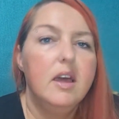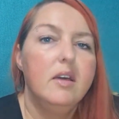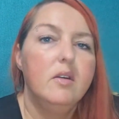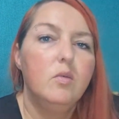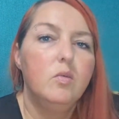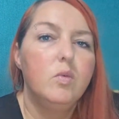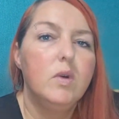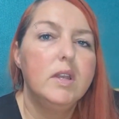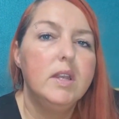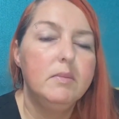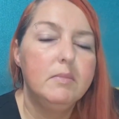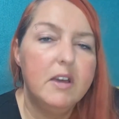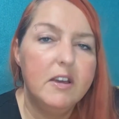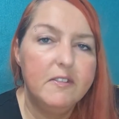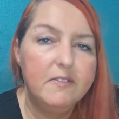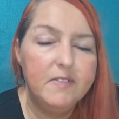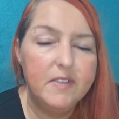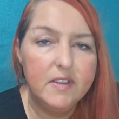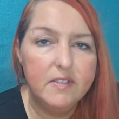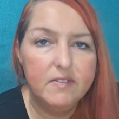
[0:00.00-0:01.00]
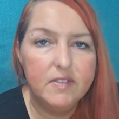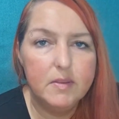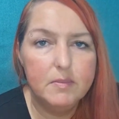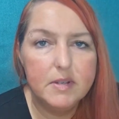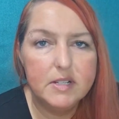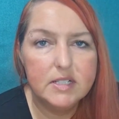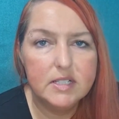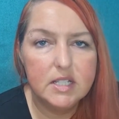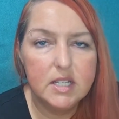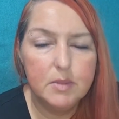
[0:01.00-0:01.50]
One of my favourite
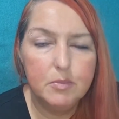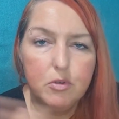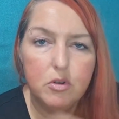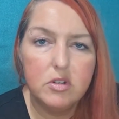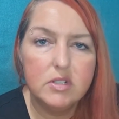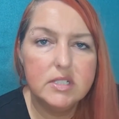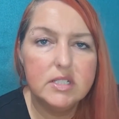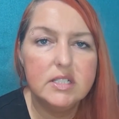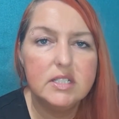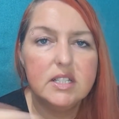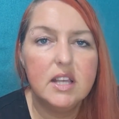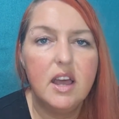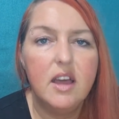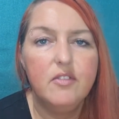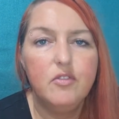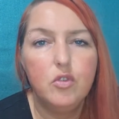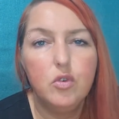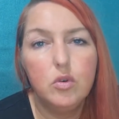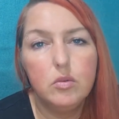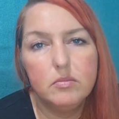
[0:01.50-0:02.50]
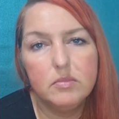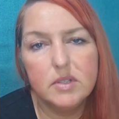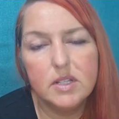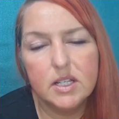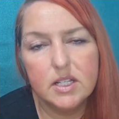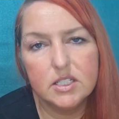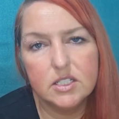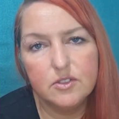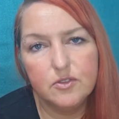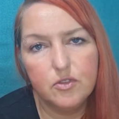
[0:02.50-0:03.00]
mystery boxes that I've opened
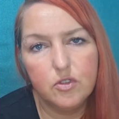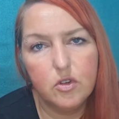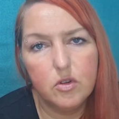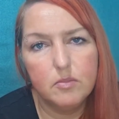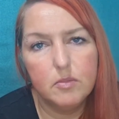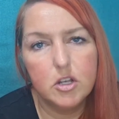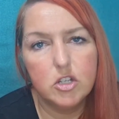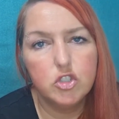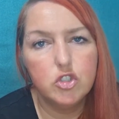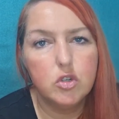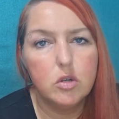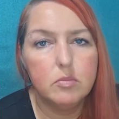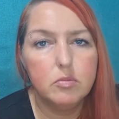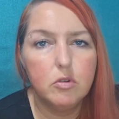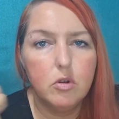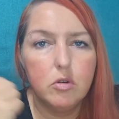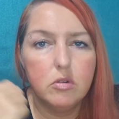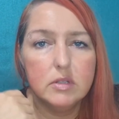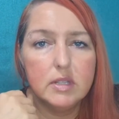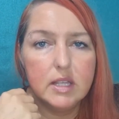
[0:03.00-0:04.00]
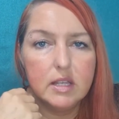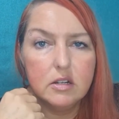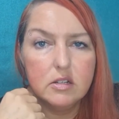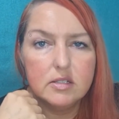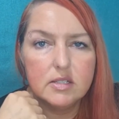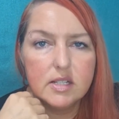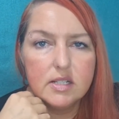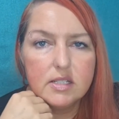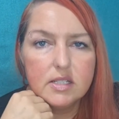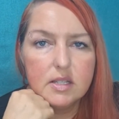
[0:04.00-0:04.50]
is from a shop called
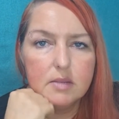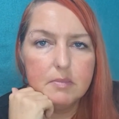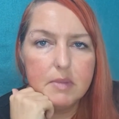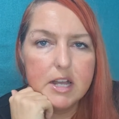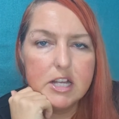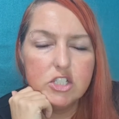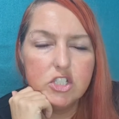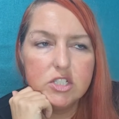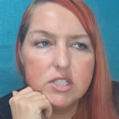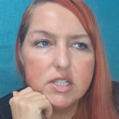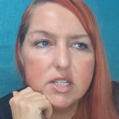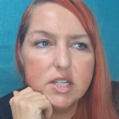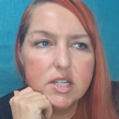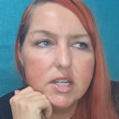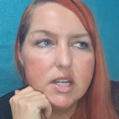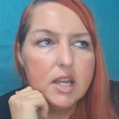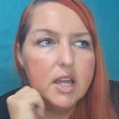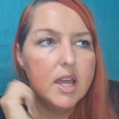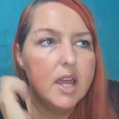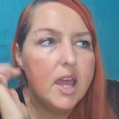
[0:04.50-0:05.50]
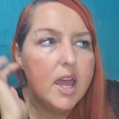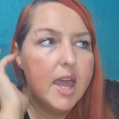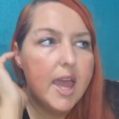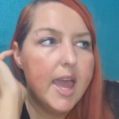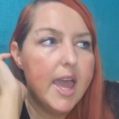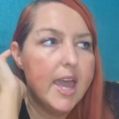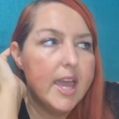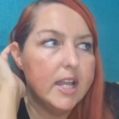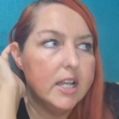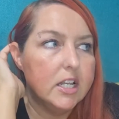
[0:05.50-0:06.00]
Earth Sister Magic,
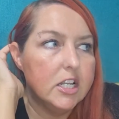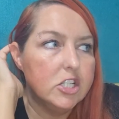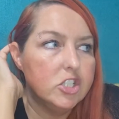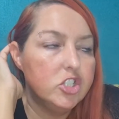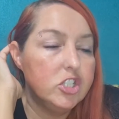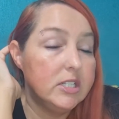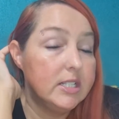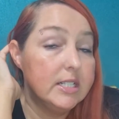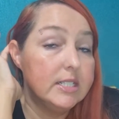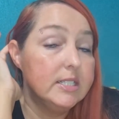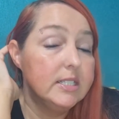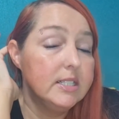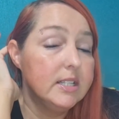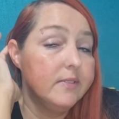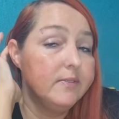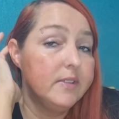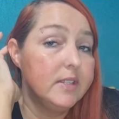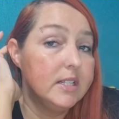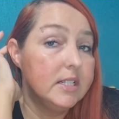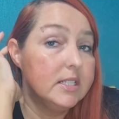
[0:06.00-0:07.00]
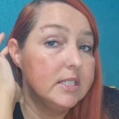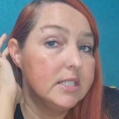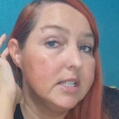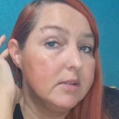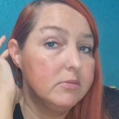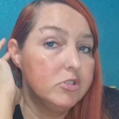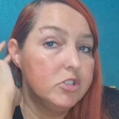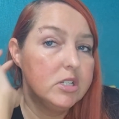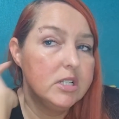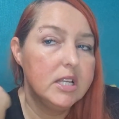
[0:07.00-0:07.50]
and she doesn't give you
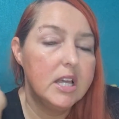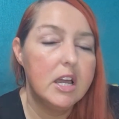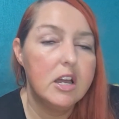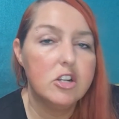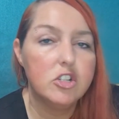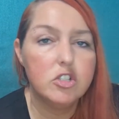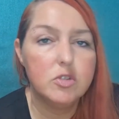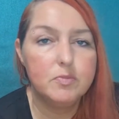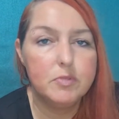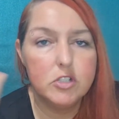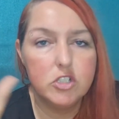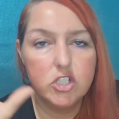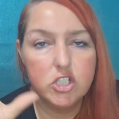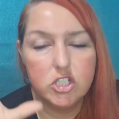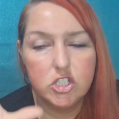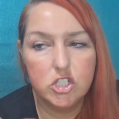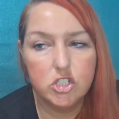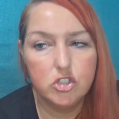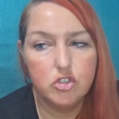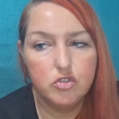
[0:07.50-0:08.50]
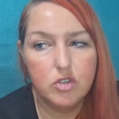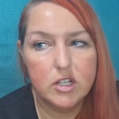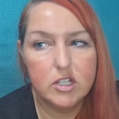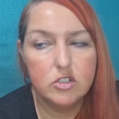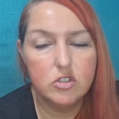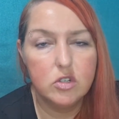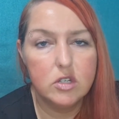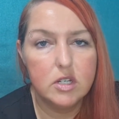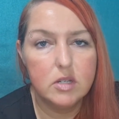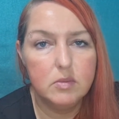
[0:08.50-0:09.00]
description cards, but she just
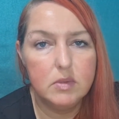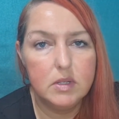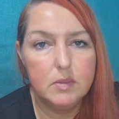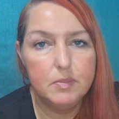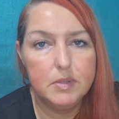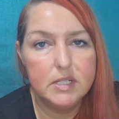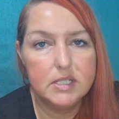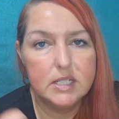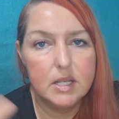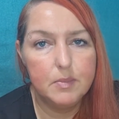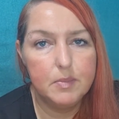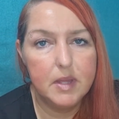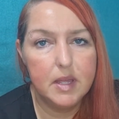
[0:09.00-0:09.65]
writes on a wee piece of